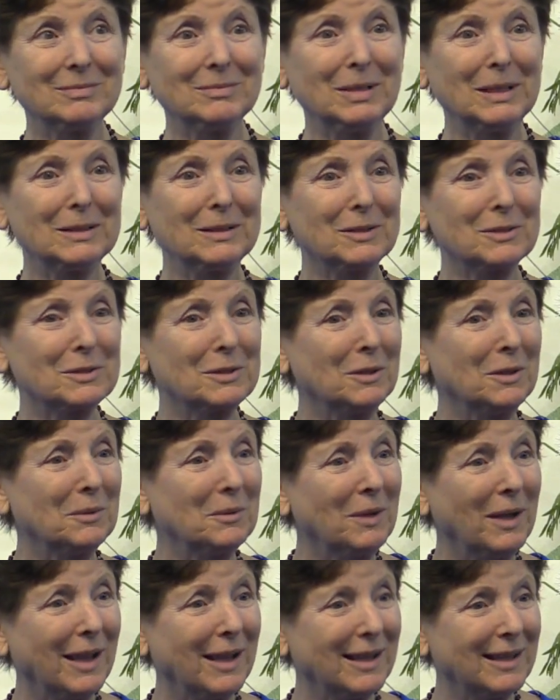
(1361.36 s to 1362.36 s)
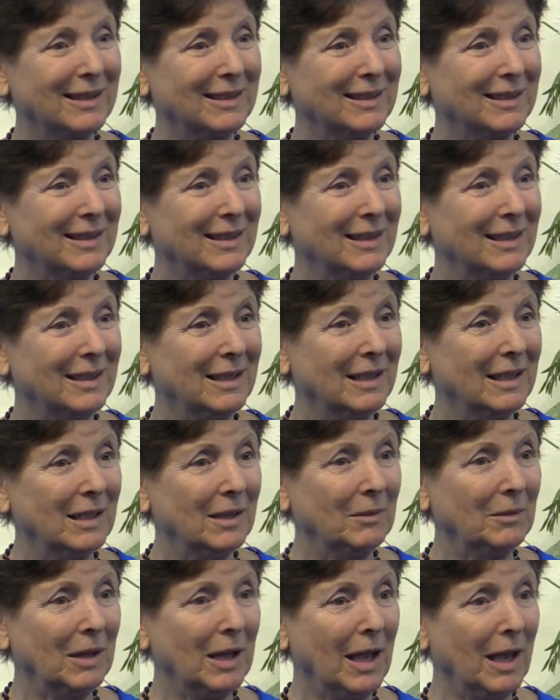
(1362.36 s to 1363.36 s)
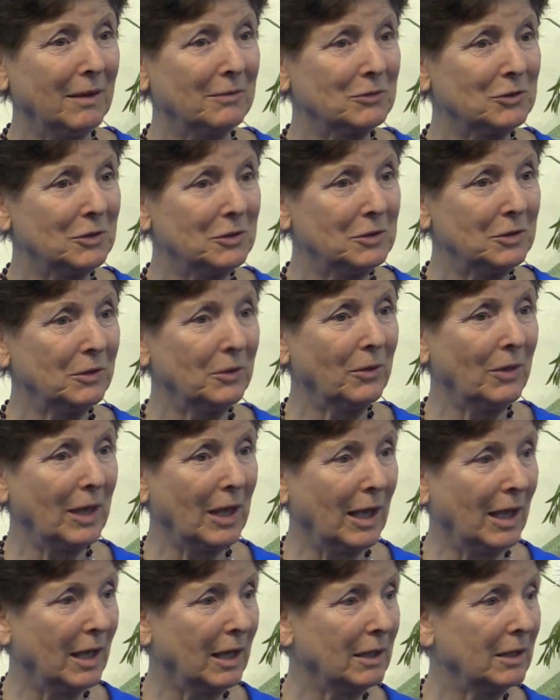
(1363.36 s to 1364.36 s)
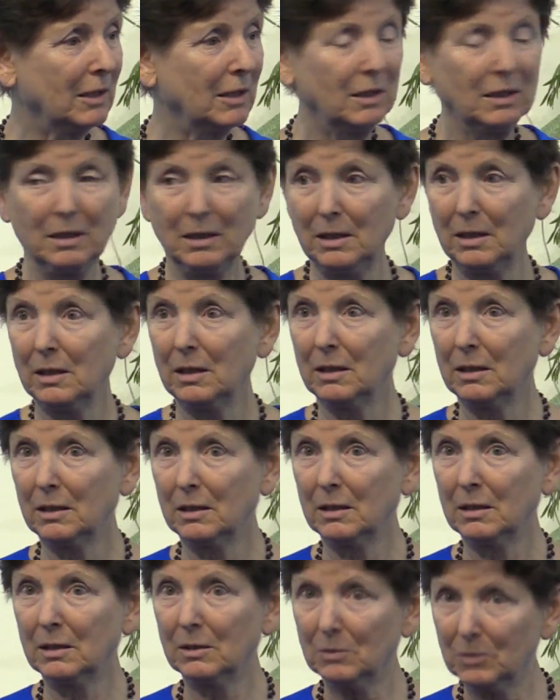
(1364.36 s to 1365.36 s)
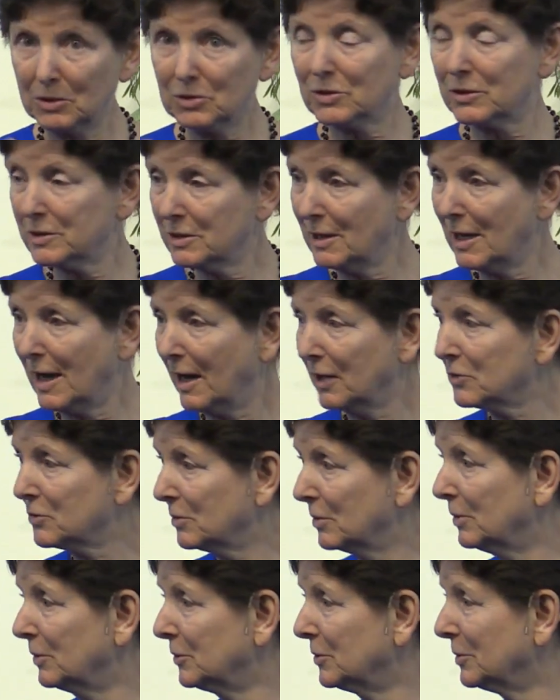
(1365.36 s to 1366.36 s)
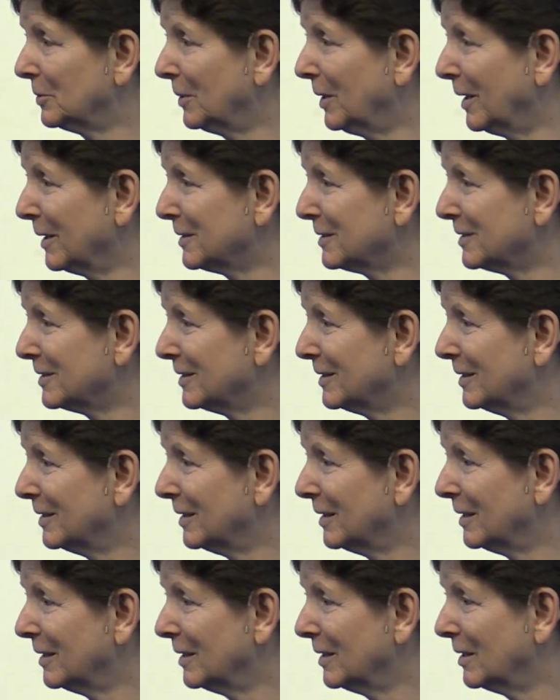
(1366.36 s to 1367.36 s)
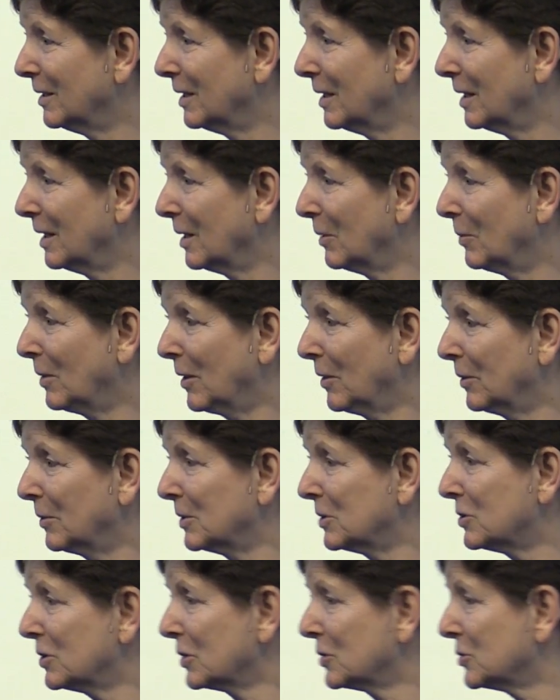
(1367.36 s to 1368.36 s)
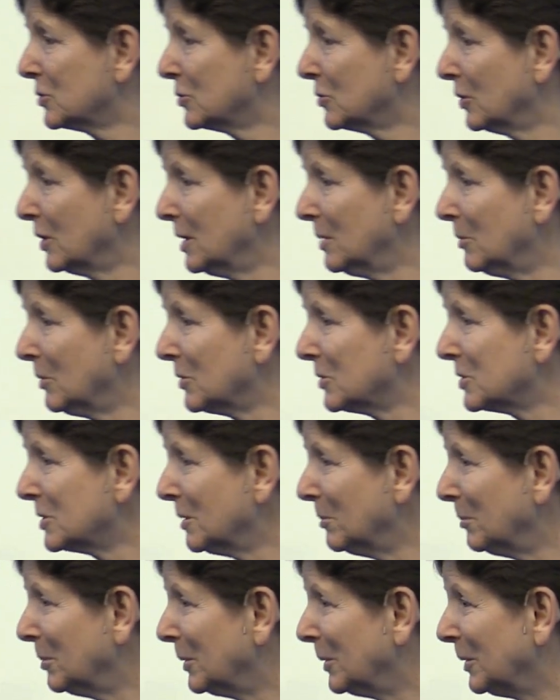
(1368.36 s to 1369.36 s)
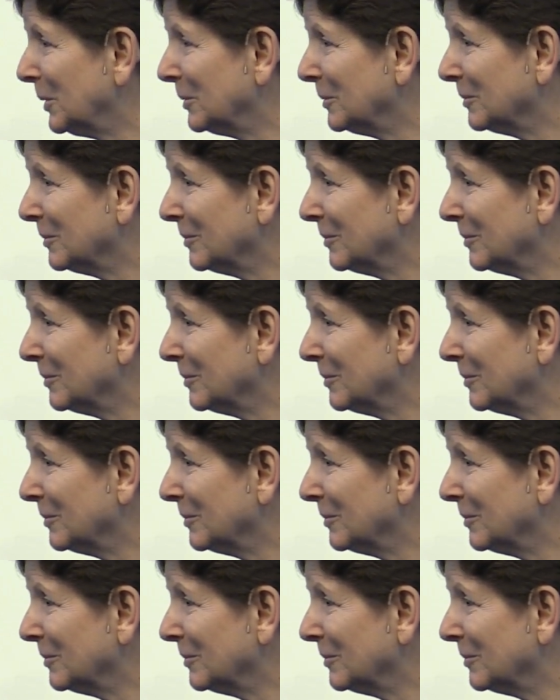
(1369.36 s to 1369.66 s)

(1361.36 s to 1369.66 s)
But there's no way. We have to do that which is natural to us, whether it's extreme or simple.